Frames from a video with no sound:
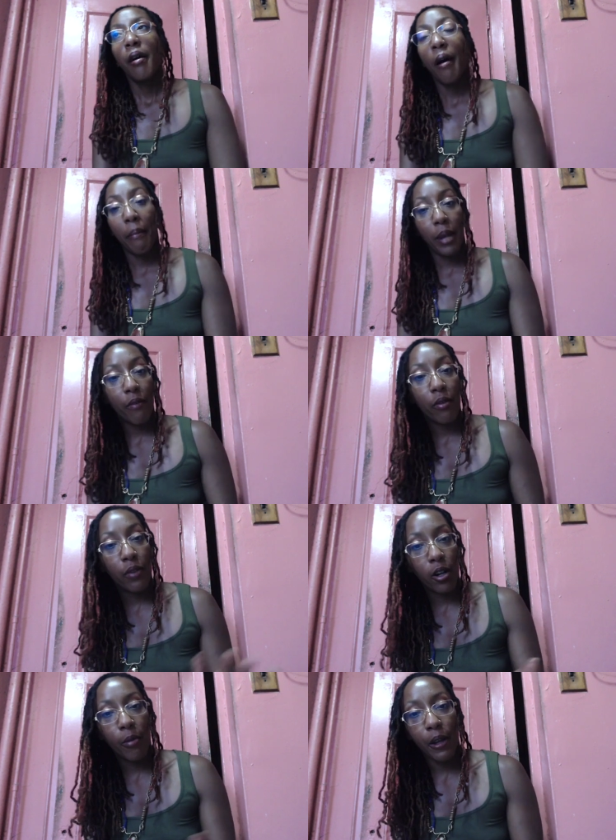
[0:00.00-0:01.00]
I have a
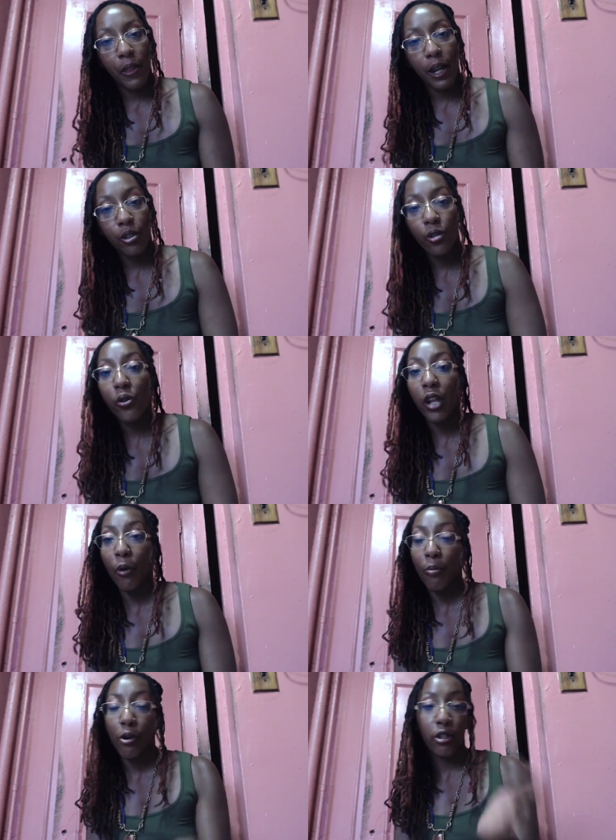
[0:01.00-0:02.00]
video about that too that I
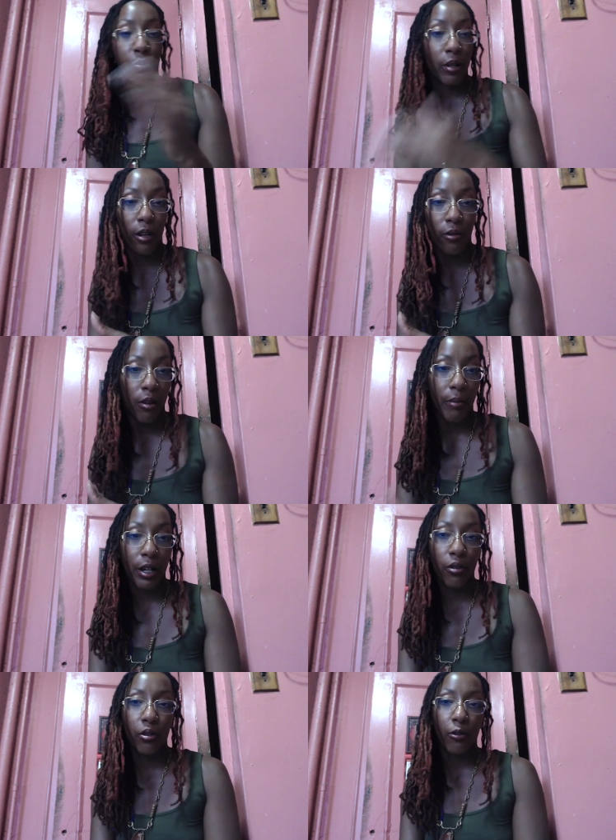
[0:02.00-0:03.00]
will post below on
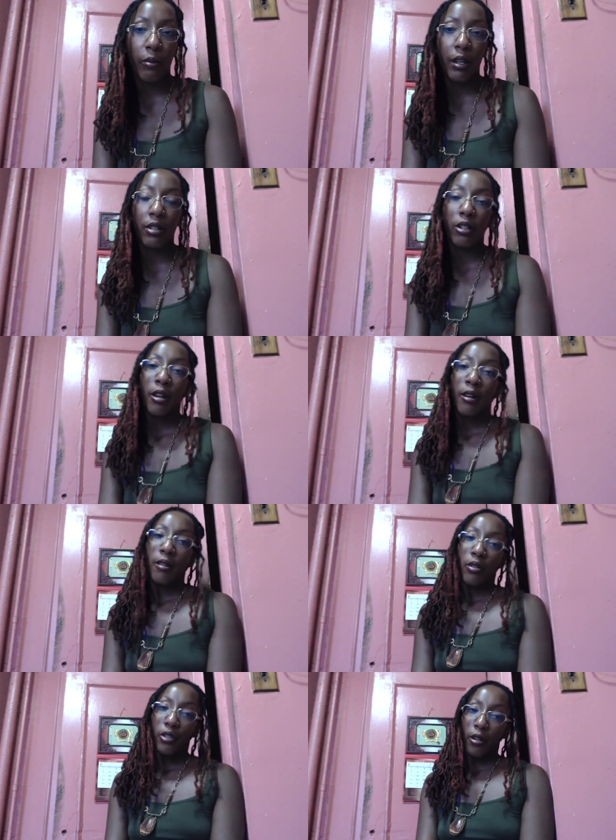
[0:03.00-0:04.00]
my YouTube page.
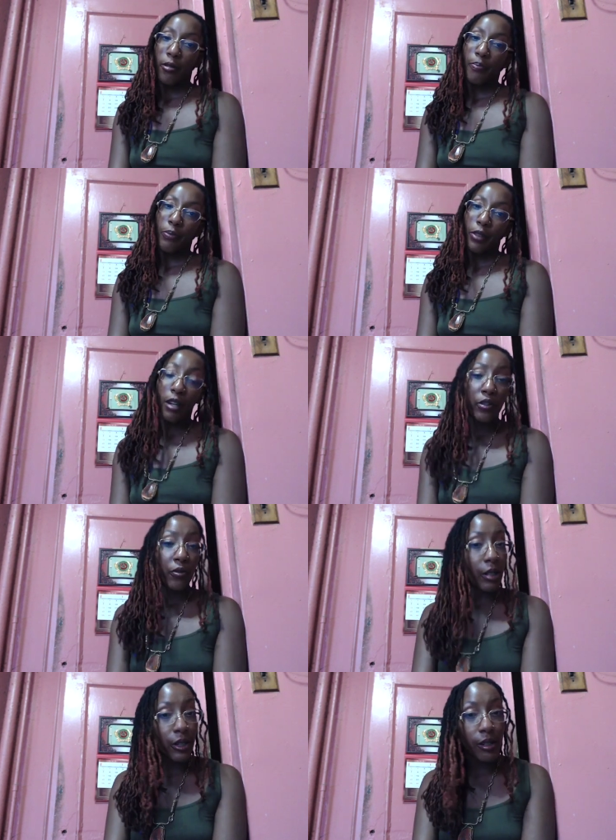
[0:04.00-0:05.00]
So thanks
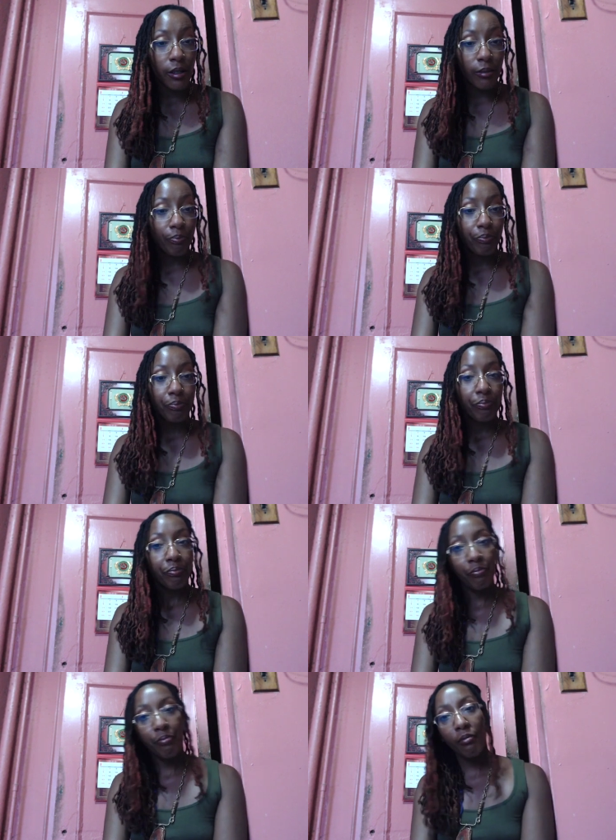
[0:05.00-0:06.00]
for listening.
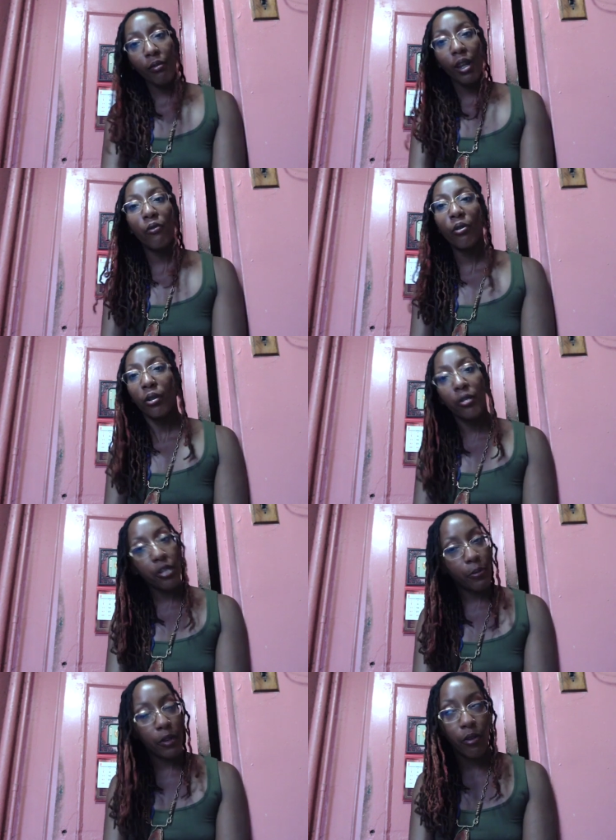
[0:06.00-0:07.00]
If you learned
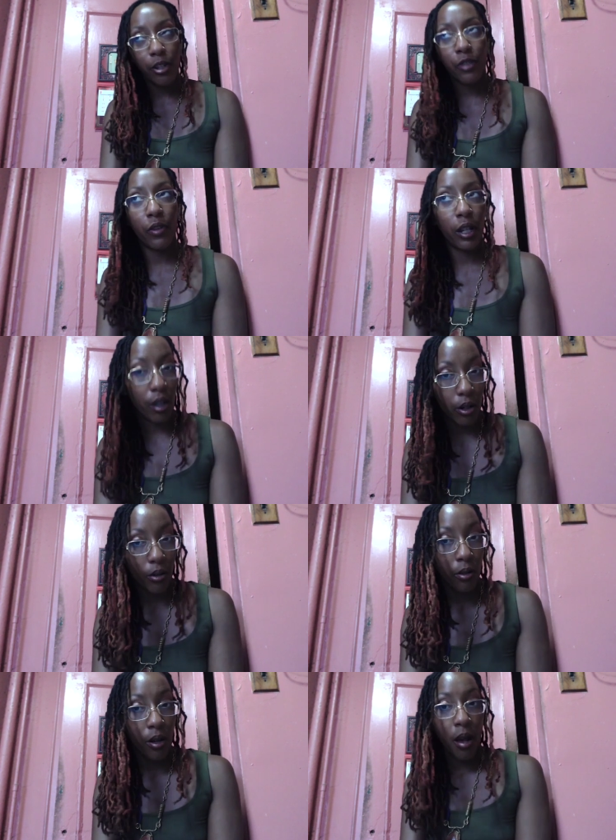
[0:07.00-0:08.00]
something from this
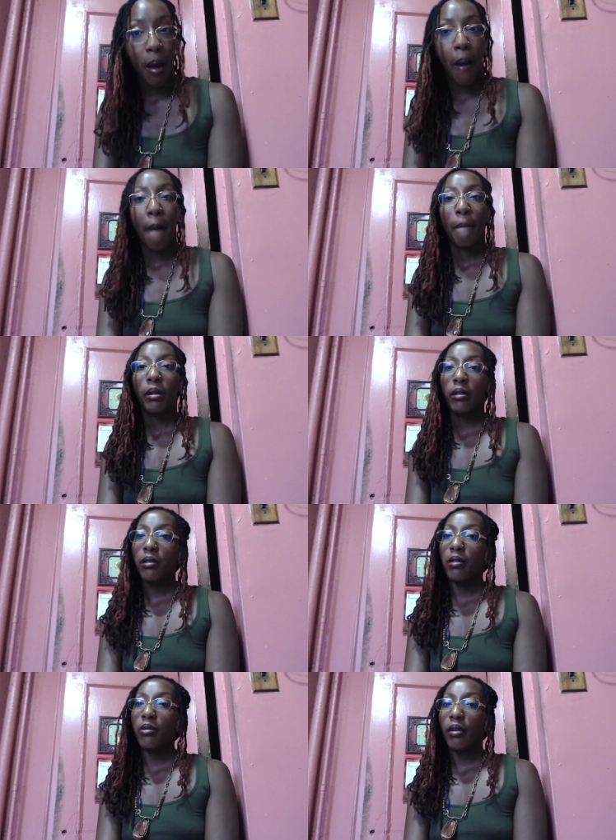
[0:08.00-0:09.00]
video,
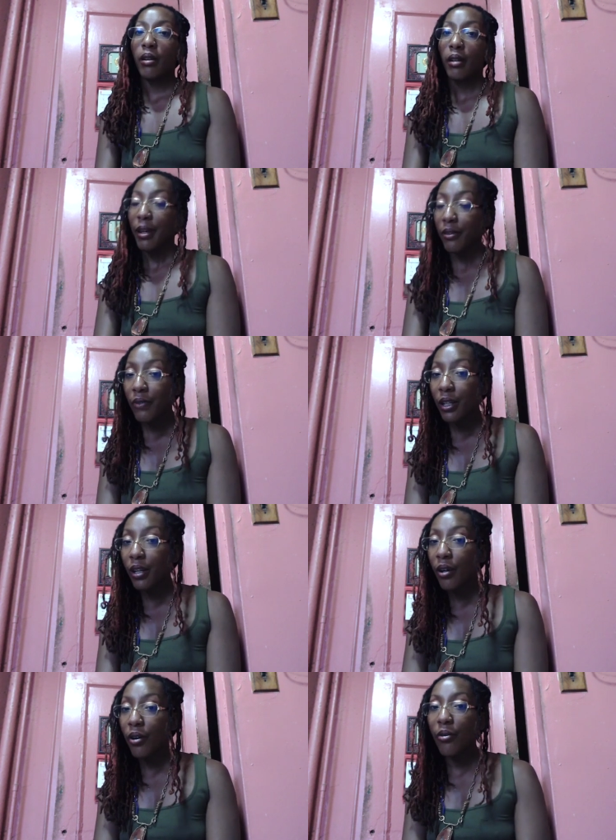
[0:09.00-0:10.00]
please like the
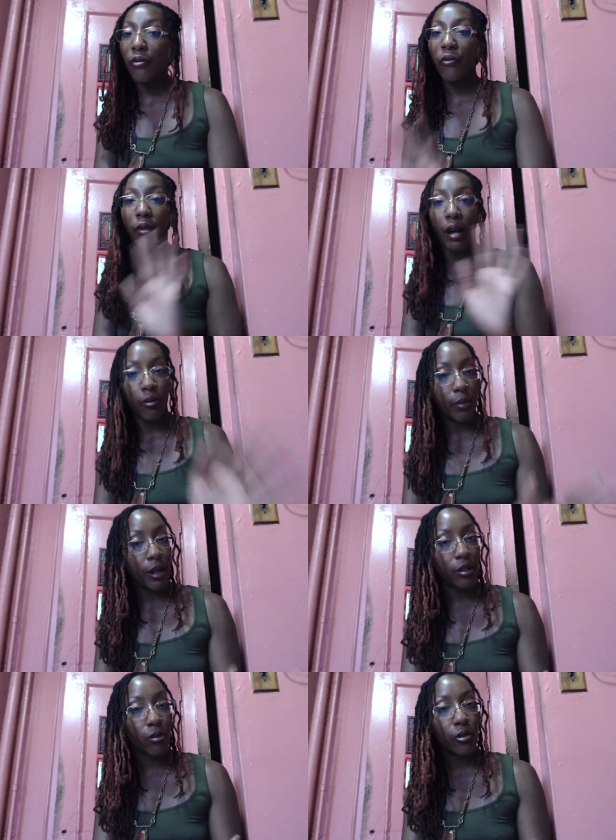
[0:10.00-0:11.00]
video, follow
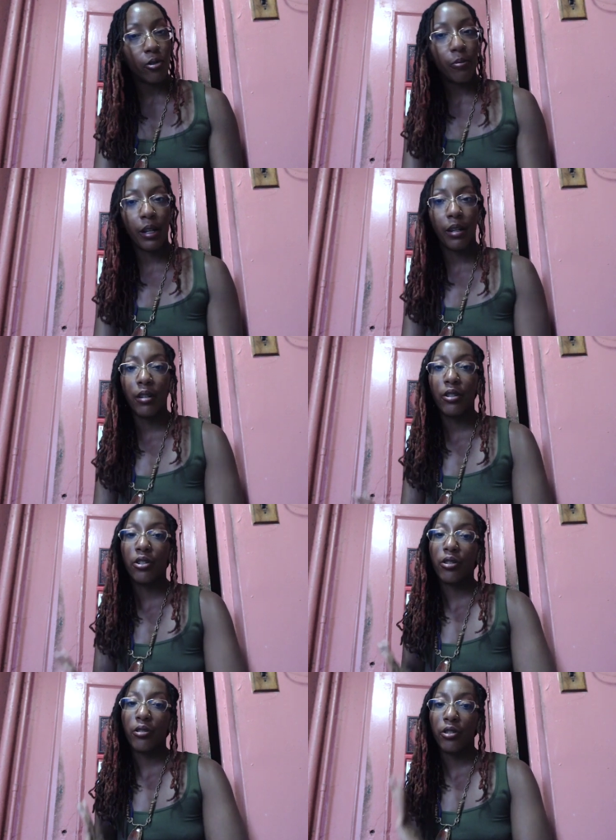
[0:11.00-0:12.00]
my YouTube
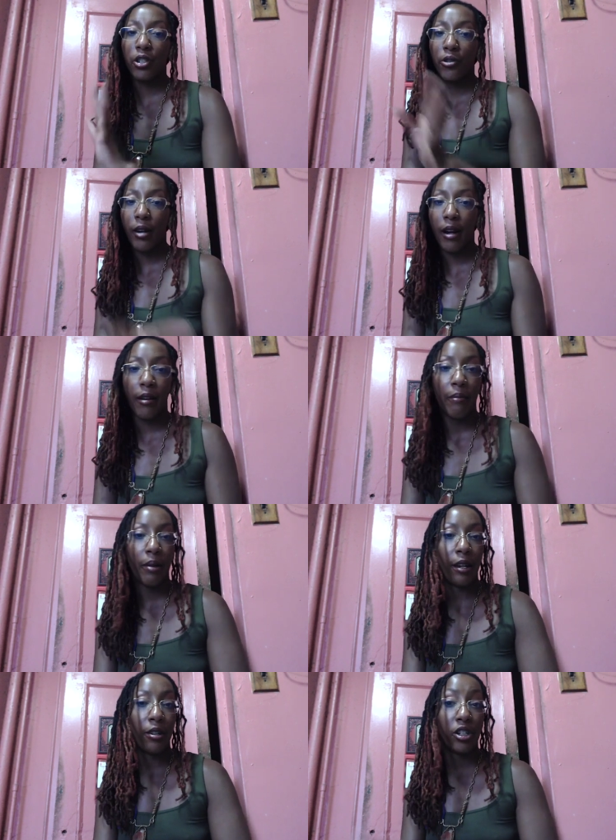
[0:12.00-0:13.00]
page, subscribe,
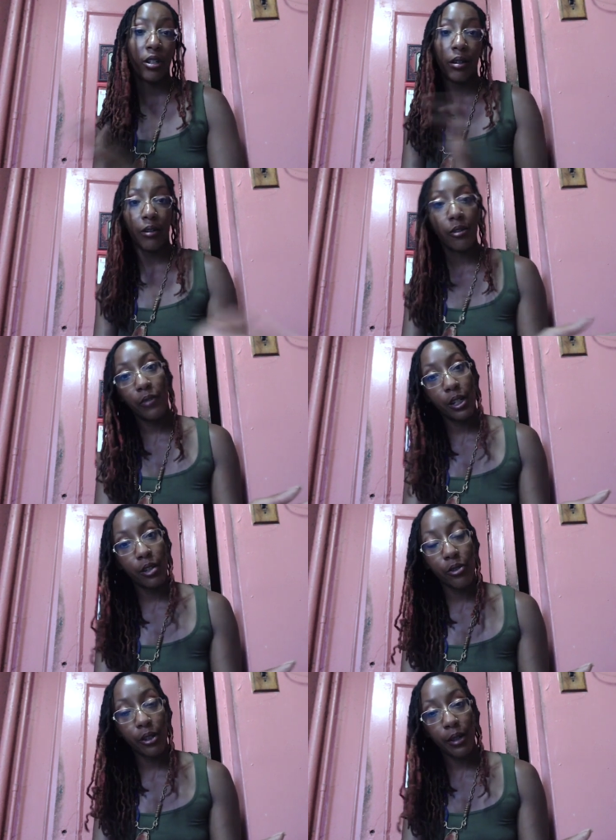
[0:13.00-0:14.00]
and share the
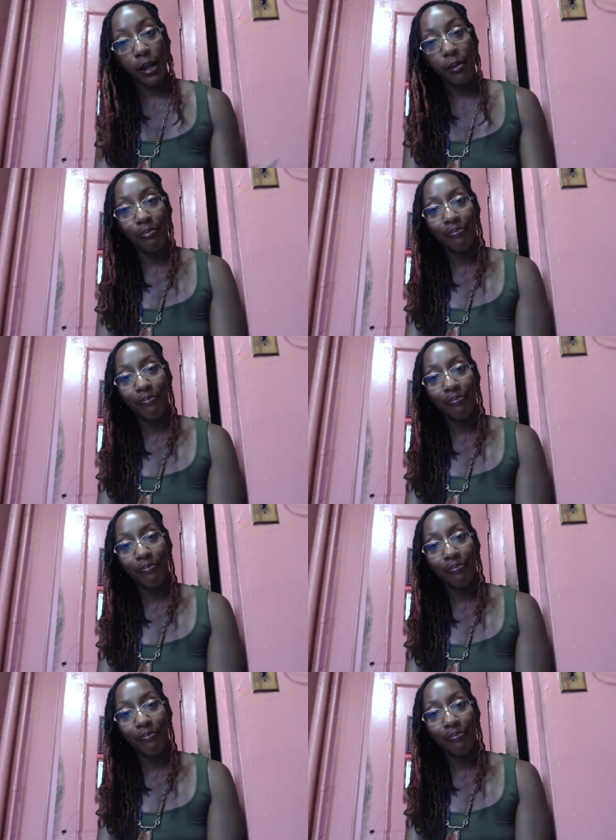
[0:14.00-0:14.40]
videos, okay?